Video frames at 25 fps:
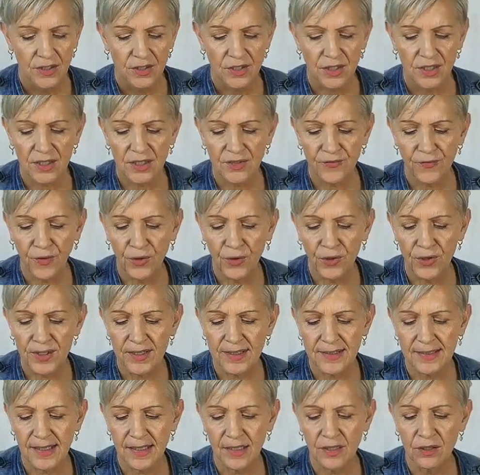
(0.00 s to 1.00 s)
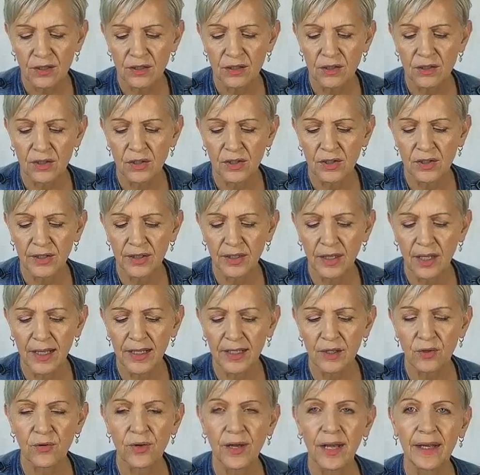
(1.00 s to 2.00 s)
just focusing on
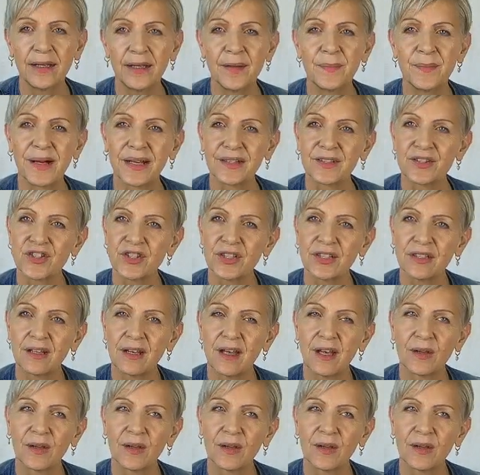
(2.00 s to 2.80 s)
like creating a budget,